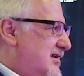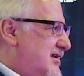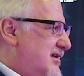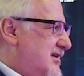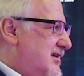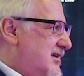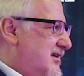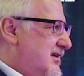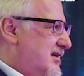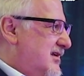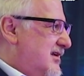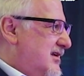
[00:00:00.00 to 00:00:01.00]

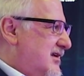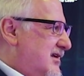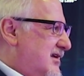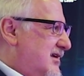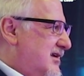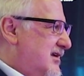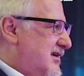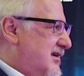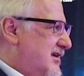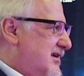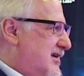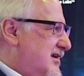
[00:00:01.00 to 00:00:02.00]

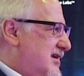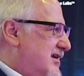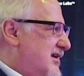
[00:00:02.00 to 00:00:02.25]
[no speech]